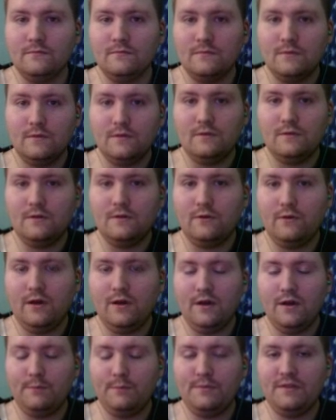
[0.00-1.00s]
go
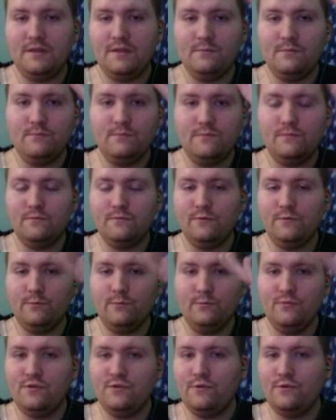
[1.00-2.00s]
up, and then
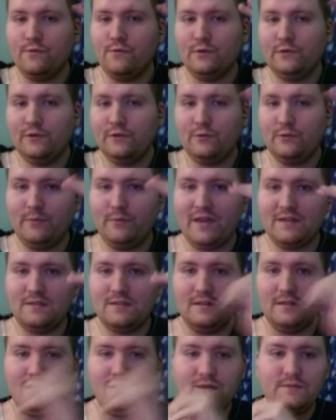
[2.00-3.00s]
maneuver a little back to
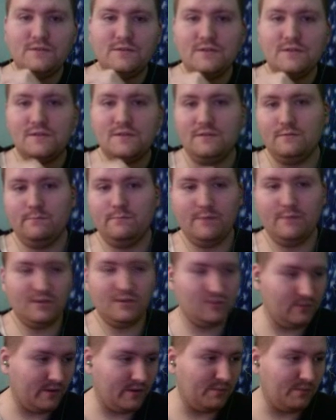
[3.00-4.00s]
the left just to make
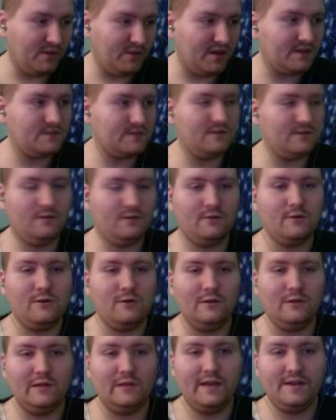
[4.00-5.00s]
sure my blocks are
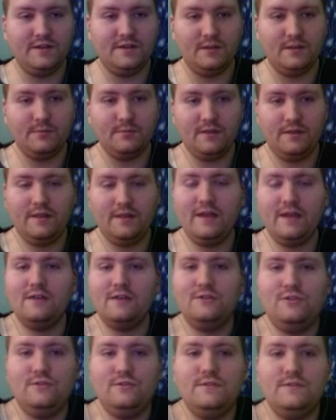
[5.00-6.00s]
all lined up, and that
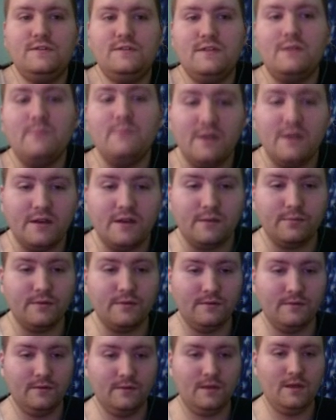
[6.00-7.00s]
should set me up
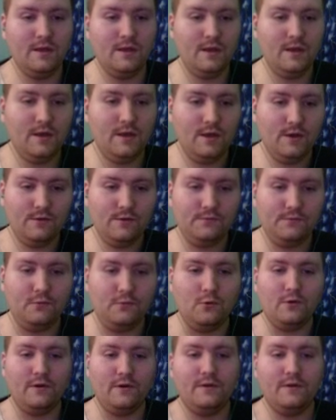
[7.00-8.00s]

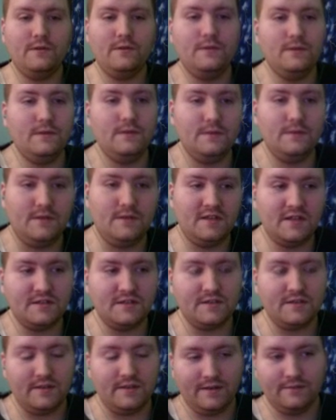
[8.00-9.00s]
for the
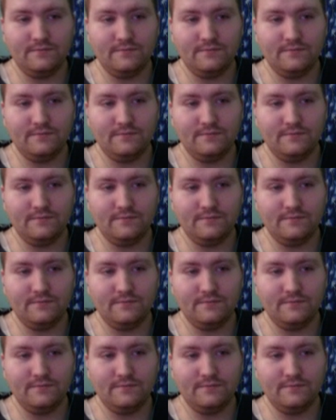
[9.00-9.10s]
touchdown.